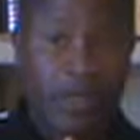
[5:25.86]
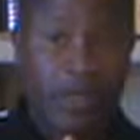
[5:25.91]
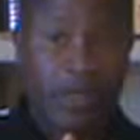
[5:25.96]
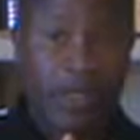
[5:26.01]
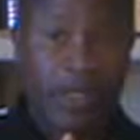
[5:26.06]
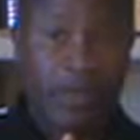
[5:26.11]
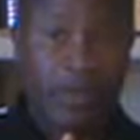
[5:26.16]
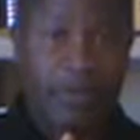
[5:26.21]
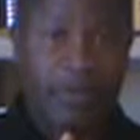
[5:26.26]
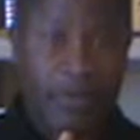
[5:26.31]

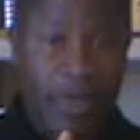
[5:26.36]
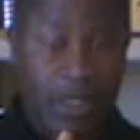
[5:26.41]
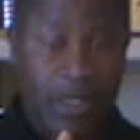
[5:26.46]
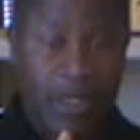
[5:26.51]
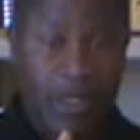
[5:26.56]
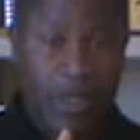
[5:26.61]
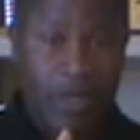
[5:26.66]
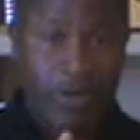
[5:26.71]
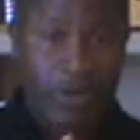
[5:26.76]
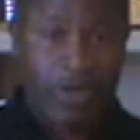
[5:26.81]
player,
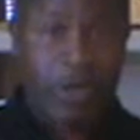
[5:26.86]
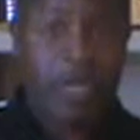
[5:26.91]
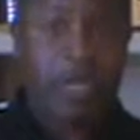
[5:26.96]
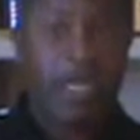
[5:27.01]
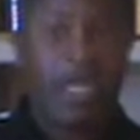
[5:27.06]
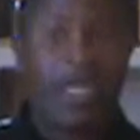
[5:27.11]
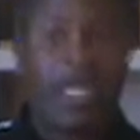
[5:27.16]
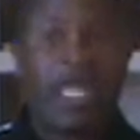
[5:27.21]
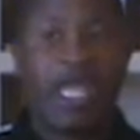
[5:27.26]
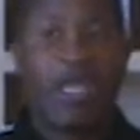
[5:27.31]
each other,
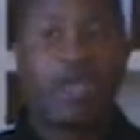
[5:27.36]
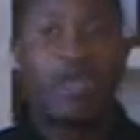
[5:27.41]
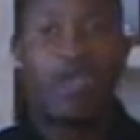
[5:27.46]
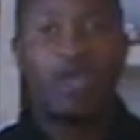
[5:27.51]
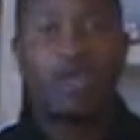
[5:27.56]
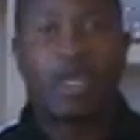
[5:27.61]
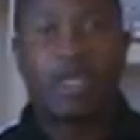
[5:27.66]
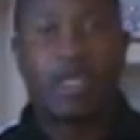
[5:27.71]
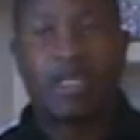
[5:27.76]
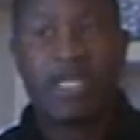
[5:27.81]
is you
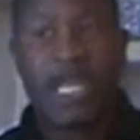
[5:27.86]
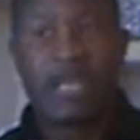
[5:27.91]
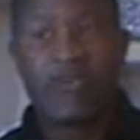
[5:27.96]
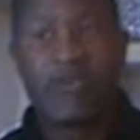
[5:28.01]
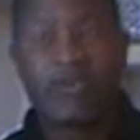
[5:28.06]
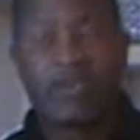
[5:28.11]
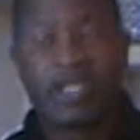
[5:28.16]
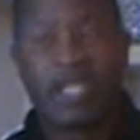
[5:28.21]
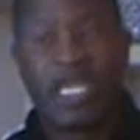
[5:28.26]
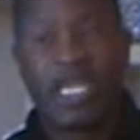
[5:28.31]
should
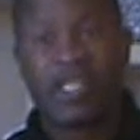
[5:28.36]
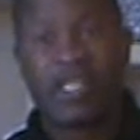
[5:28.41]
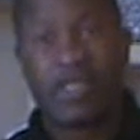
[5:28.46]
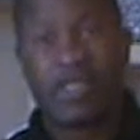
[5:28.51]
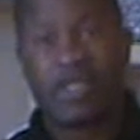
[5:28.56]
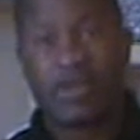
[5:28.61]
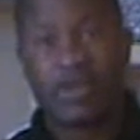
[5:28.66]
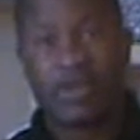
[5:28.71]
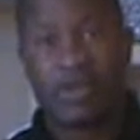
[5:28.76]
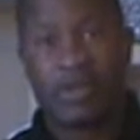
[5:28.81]
never tease
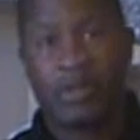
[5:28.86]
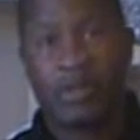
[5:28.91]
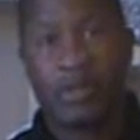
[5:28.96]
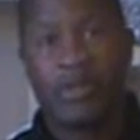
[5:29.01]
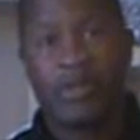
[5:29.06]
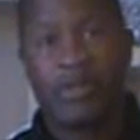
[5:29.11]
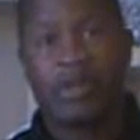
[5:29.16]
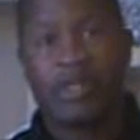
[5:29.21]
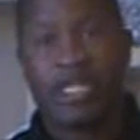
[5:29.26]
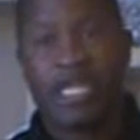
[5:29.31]
each other.
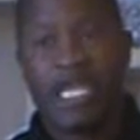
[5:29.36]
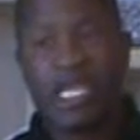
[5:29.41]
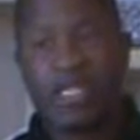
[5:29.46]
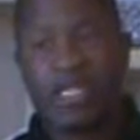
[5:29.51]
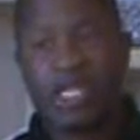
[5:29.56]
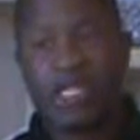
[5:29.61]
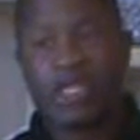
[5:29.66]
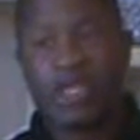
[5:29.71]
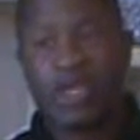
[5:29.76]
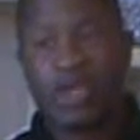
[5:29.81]

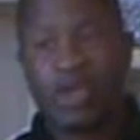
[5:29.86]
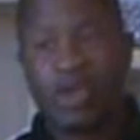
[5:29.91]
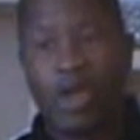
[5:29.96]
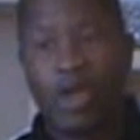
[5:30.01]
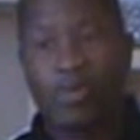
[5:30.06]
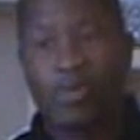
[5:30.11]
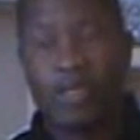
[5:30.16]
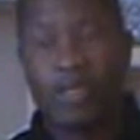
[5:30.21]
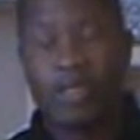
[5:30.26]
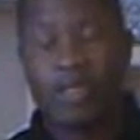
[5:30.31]
Teasing should
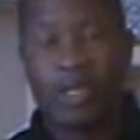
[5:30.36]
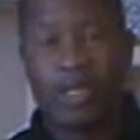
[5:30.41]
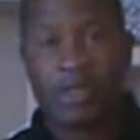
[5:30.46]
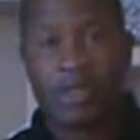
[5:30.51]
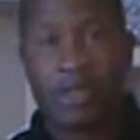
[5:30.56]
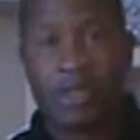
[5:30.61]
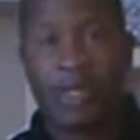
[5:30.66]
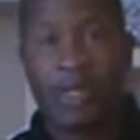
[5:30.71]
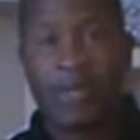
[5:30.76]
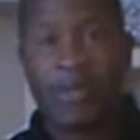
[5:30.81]
not be
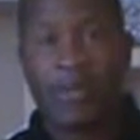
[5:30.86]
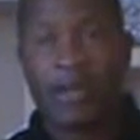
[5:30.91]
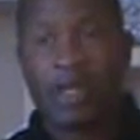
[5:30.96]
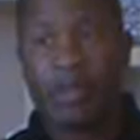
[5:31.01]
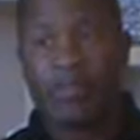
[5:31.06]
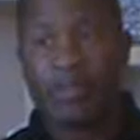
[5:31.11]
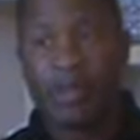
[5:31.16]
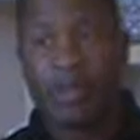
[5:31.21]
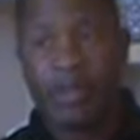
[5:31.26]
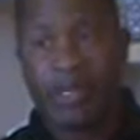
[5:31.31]
done
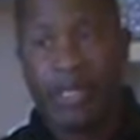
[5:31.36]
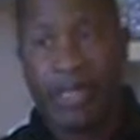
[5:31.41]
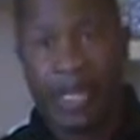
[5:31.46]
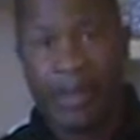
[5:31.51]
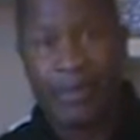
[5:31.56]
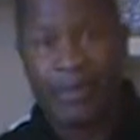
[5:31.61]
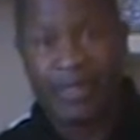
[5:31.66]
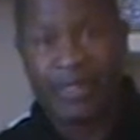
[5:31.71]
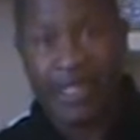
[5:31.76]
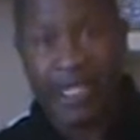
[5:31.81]
because people get
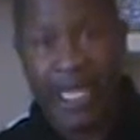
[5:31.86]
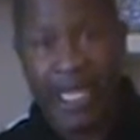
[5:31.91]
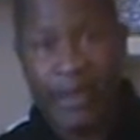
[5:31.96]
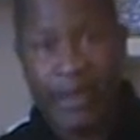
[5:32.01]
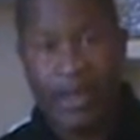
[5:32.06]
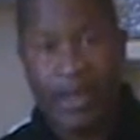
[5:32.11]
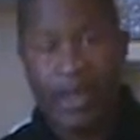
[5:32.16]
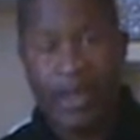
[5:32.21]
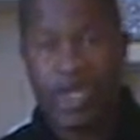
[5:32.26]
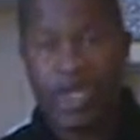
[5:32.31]

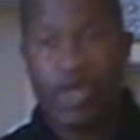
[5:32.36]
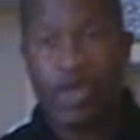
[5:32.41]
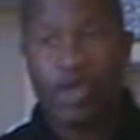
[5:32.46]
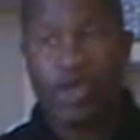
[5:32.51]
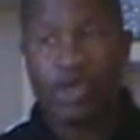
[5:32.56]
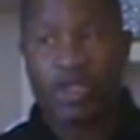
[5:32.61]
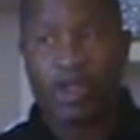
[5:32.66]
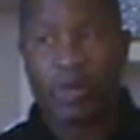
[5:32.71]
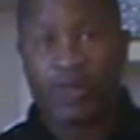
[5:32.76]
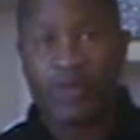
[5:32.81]
upset. You
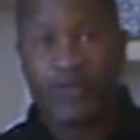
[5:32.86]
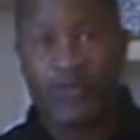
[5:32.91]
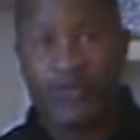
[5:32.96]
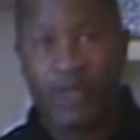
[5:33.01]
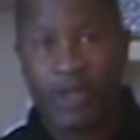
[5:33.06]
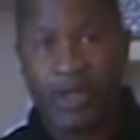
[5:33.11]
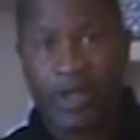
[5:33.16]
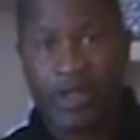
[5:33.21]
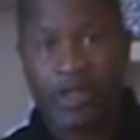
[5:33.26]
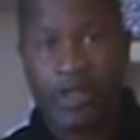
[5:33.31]
hurt someone's
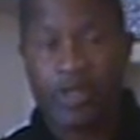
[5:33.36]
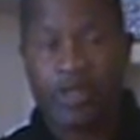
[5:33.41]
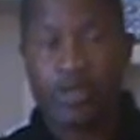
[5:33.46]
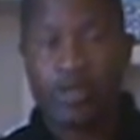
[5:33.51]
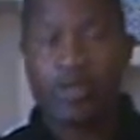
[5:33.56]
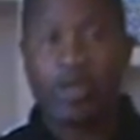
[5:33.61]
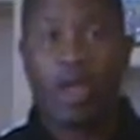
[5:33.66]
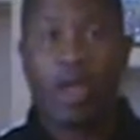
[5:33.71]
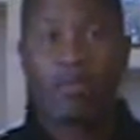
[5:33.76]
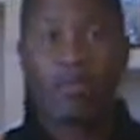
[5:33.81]
feelings, so
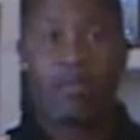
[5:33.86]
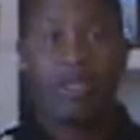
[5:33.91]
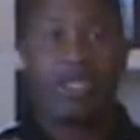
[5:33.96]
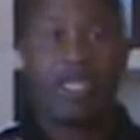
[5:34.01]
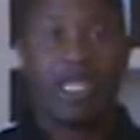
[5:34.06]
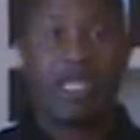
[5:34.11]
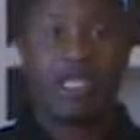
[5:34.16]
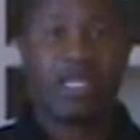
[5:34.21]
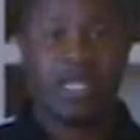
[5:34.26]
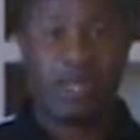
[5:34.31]
do not be
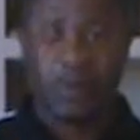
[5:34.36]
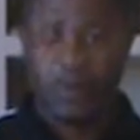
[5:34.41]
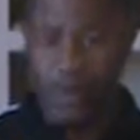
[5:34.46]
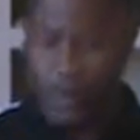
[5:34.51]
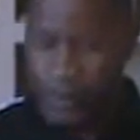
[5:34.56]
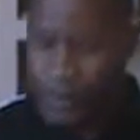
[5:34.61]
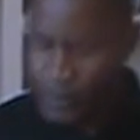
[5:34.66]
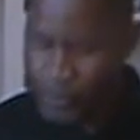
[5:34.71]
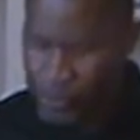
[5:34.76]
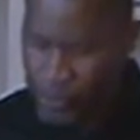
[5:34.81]
teasing anyone.
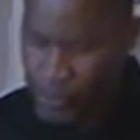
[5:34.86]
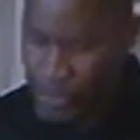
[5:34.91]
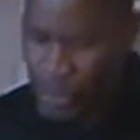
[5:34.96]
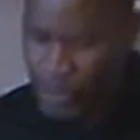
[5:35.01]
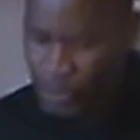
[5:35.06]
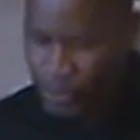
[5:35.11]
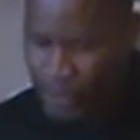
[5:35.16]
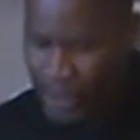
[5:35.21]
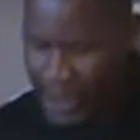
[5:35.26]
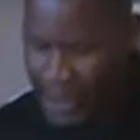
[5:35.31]

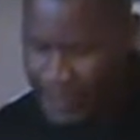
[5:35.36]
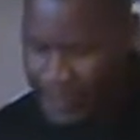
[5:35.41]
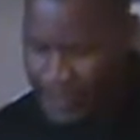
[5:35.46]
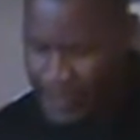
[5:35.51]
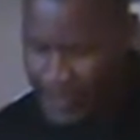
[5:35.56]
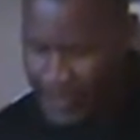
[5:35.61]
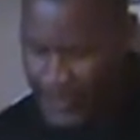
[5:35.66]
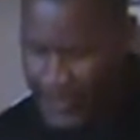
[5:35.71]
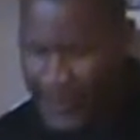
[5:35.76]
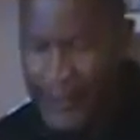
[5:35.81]
Shouldn't do that.
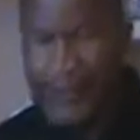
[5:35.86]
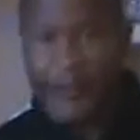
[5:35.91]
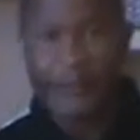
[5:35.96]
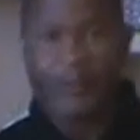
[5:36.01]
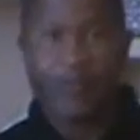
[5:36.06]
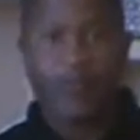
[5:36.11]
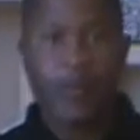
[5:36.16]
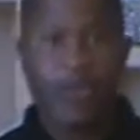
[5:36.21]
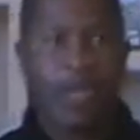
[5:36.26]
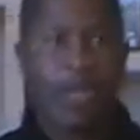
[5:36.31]

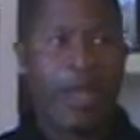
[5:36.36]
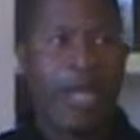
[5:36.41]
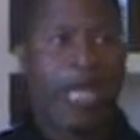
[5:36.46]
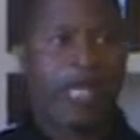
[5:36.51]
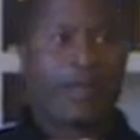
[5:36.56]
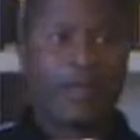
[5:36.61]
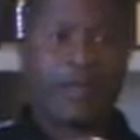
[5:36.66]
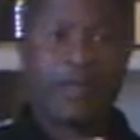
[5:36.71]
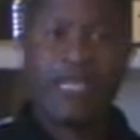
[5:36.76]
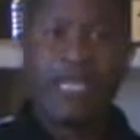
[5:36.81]

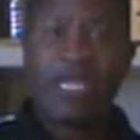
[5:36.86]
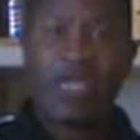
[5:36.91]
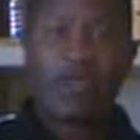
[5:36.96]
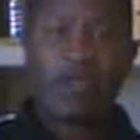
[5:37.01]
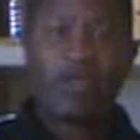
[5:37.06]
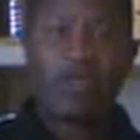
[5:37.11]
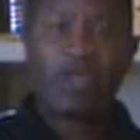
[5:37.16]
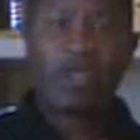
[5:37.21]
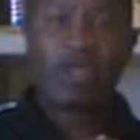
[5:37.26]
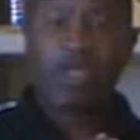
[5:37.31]
As
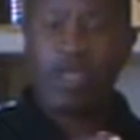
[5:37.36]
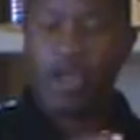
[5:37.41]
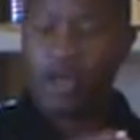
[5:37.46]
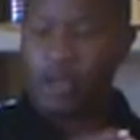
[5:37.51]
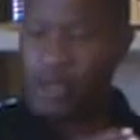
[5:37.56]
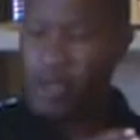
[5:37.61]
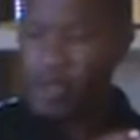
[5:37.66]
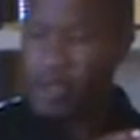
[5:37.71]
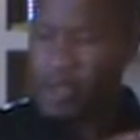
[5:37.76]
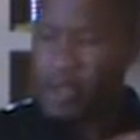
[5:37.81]
players, you should
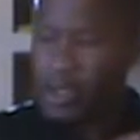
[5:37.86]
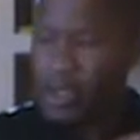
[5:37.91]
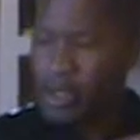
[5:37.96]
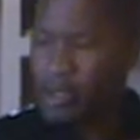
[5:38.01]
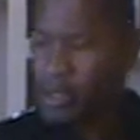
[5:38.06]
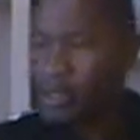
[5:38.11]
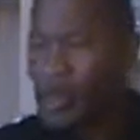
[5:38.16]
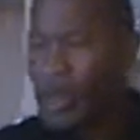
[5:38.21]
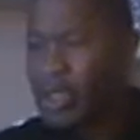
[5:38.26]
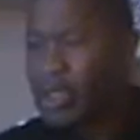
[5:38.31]
learn to
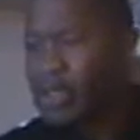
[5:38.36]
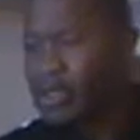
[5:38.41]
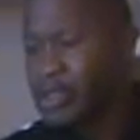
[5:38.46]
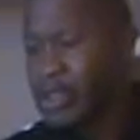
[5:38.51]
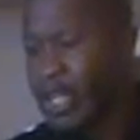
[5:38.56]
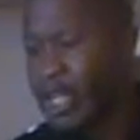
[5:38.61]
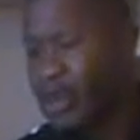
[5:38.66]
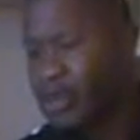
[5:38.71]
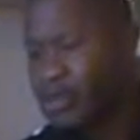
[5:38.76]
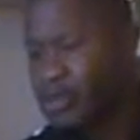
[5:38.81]

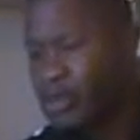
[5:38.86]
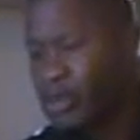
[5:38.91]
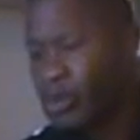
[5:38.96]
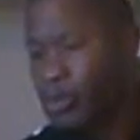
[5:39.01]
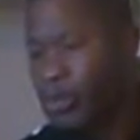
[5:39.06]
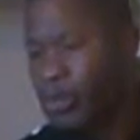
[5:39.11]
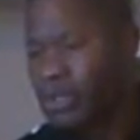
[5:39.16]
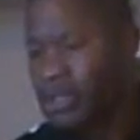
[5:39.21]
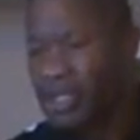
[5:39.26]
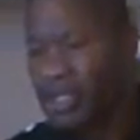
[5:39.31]
reconcile
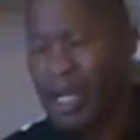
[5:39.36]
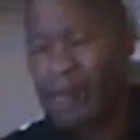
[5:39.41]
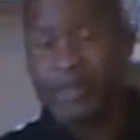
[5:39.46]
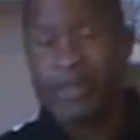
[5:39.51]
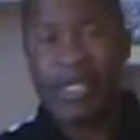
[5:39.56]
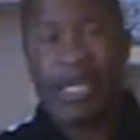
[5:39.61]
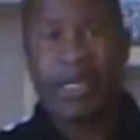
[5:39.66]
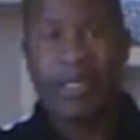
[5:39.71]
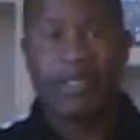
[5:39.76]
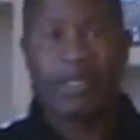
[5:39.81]
somewhere, come
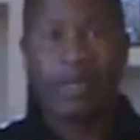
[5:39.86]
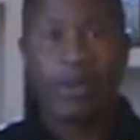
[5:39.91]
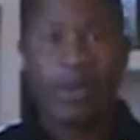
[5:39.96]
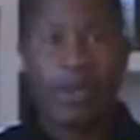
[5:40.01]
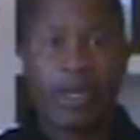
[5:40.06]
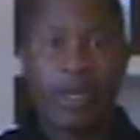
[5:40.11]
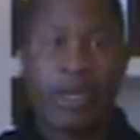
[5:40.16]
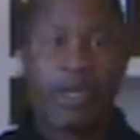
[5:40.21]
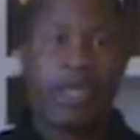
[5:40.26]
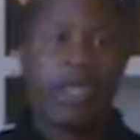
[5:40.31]
together
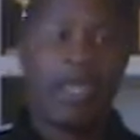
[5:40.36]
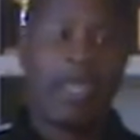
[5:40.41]
somewhere,